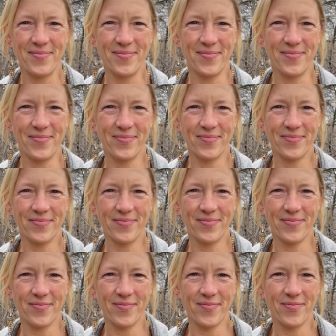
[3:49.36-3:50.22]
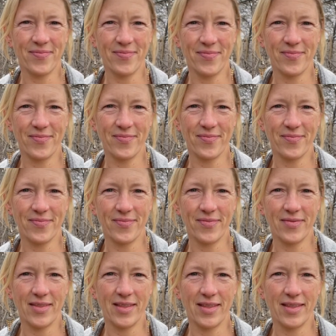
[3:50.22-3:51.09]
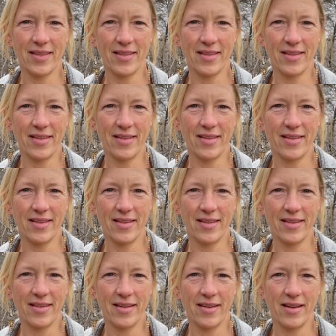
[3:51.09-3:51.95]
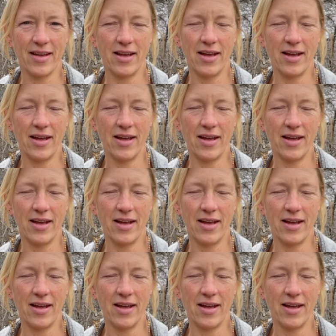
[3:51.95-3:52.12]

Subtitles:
Nobody speaks.